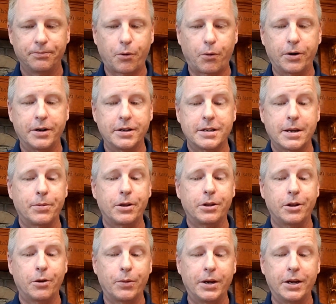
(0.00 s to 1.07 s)
or it's
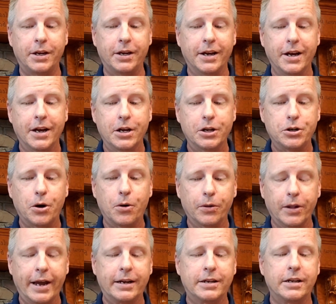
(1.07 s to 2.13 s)
something that we
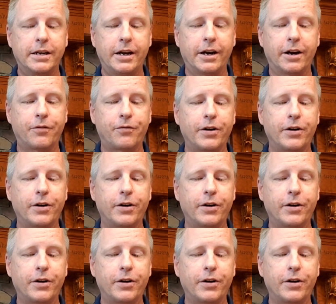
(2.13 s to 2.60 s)
don't like to hear.